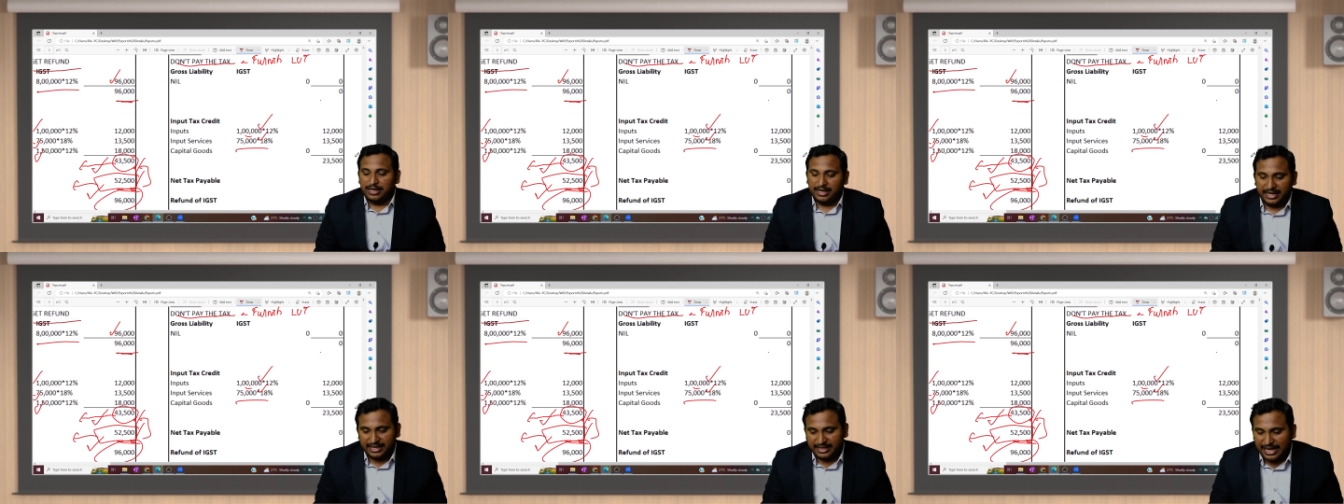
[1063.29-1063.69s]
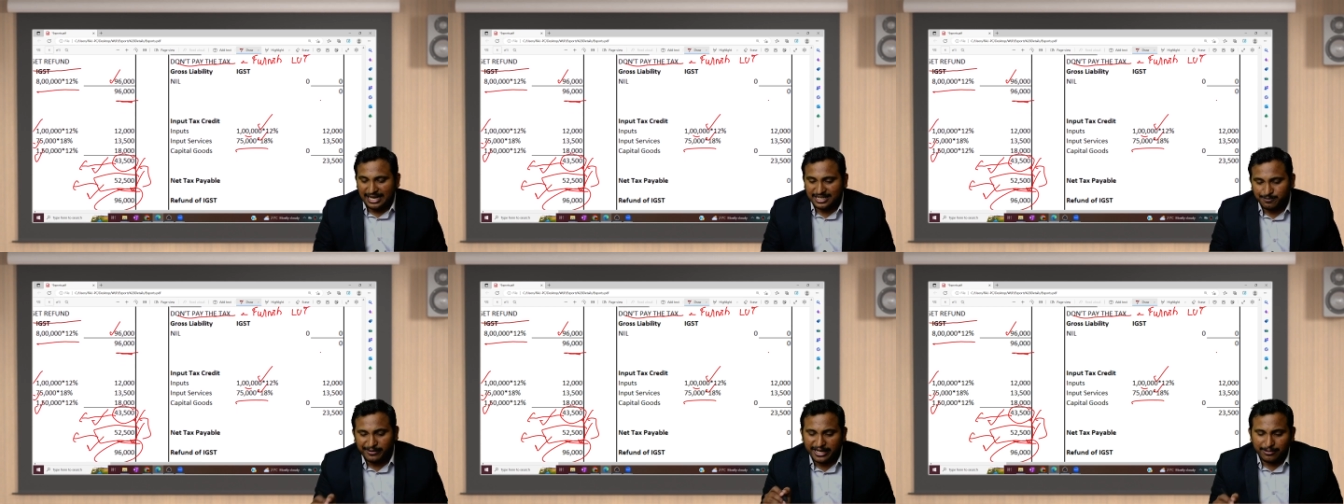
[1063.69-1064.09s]
Net tax
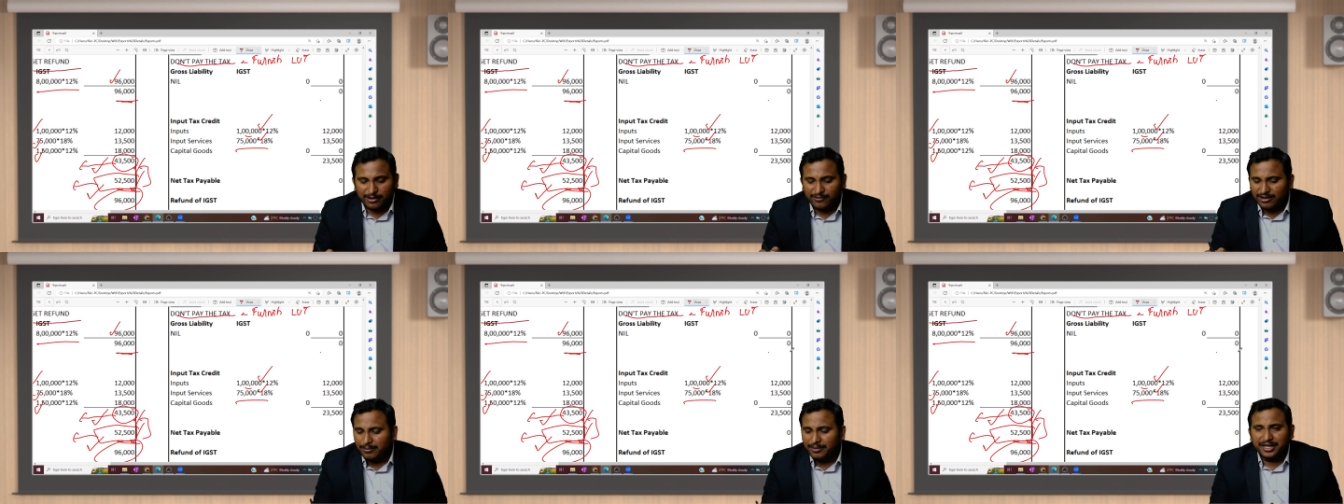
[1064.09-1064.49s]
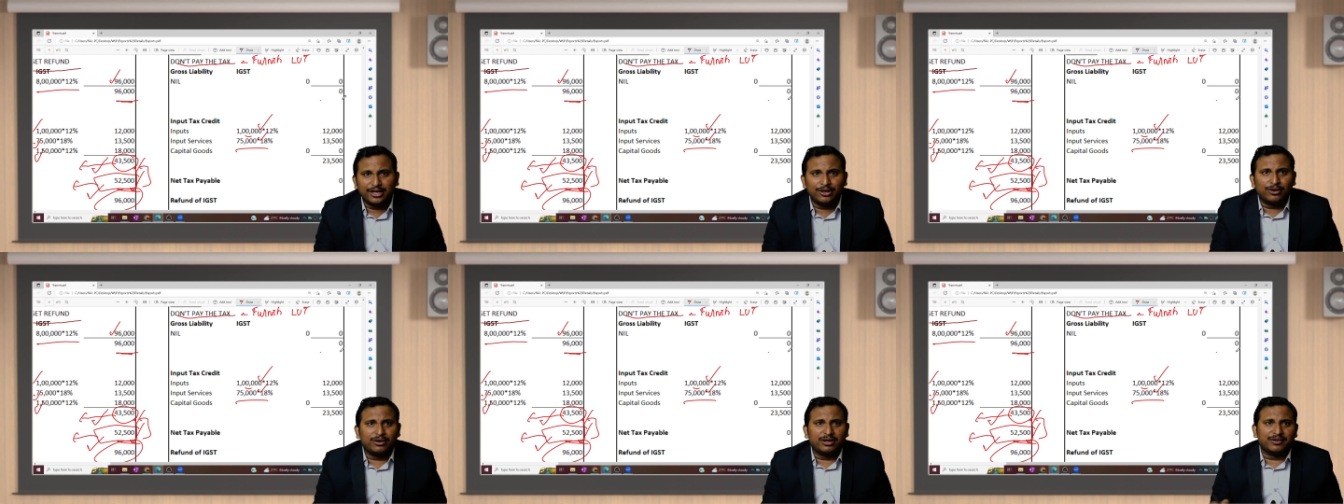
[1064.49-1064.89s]
payable will be nil
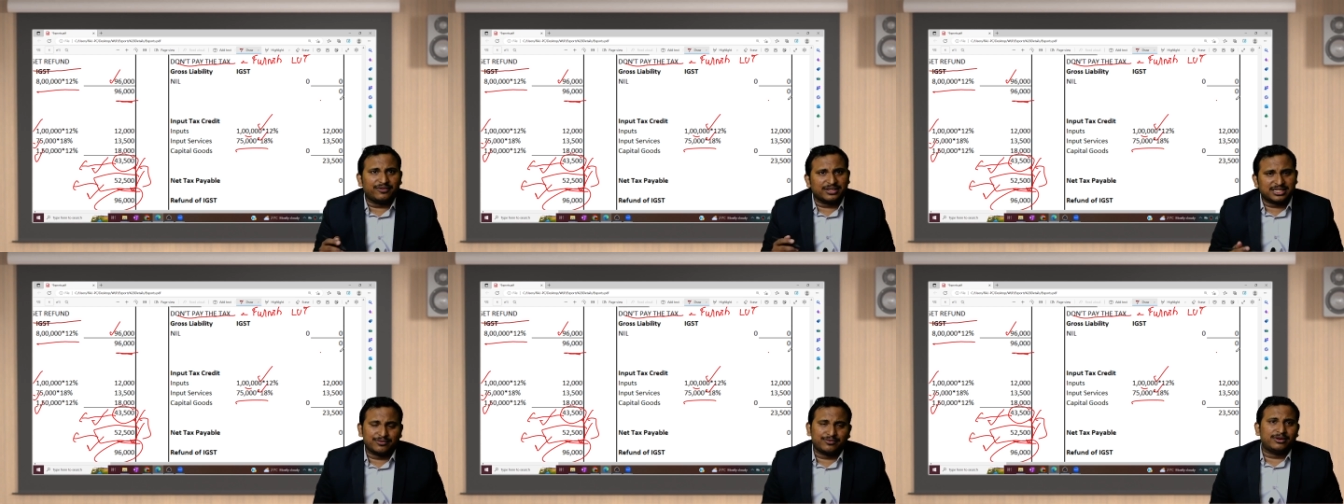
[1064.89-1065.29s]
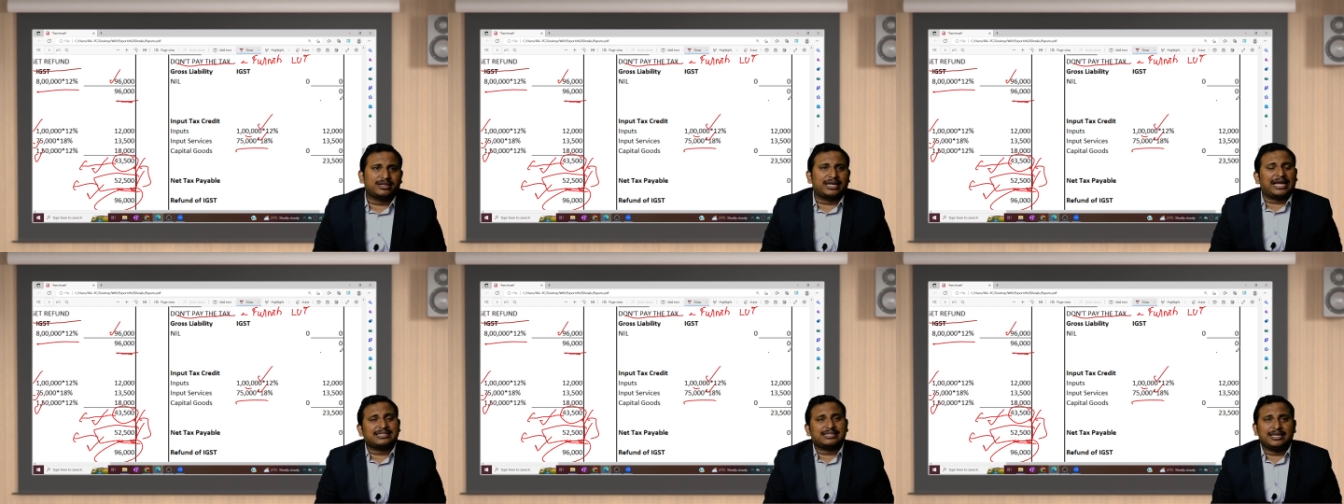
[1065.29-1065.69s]
only. First of all,
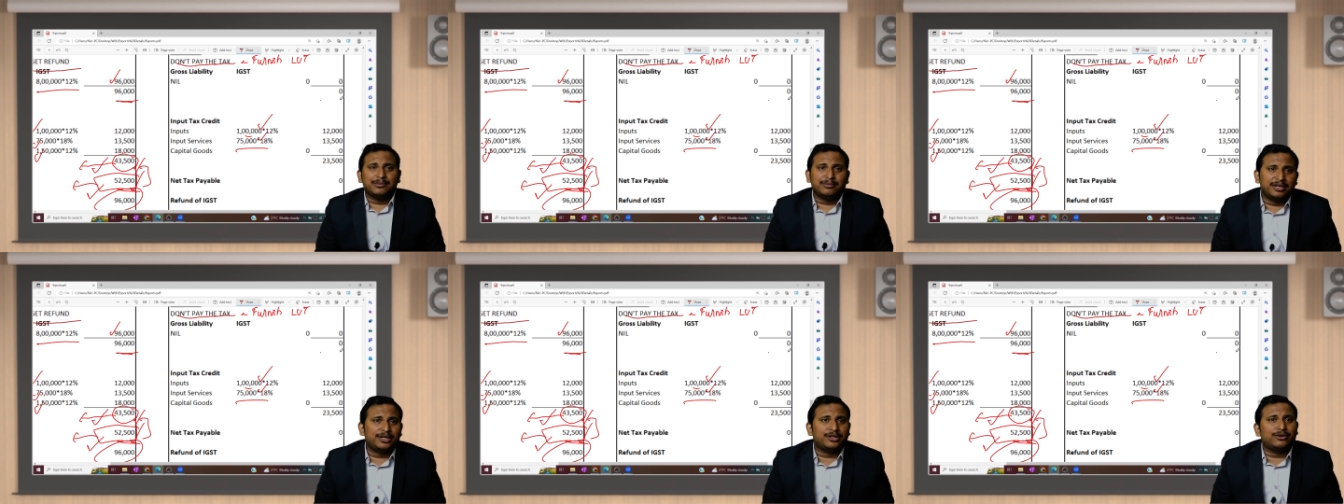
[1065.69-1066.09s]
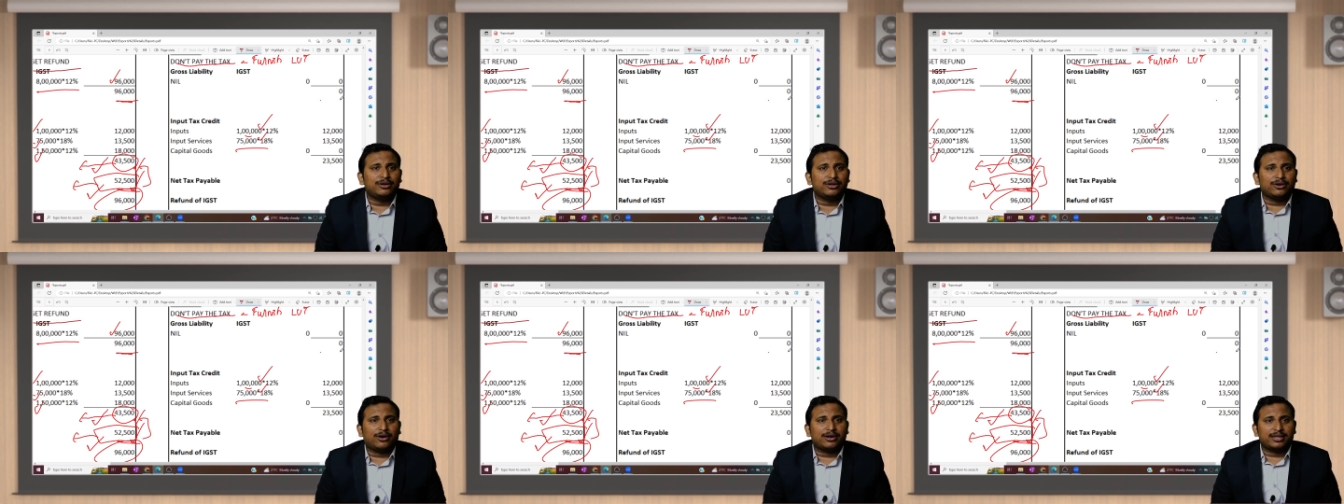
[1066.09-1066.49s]
tax liability only
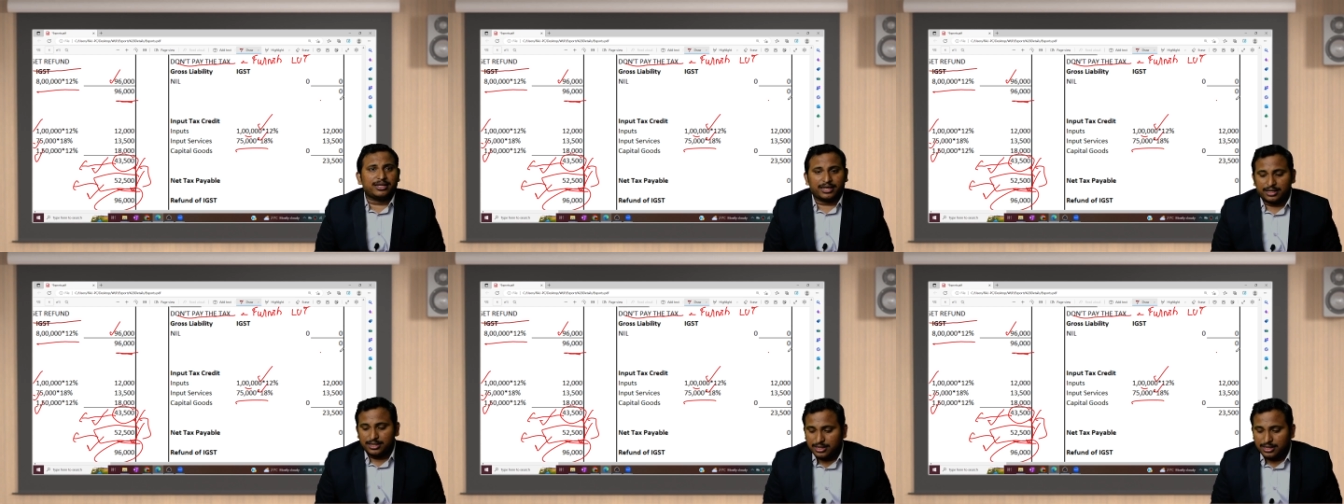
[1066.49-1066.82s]
not there.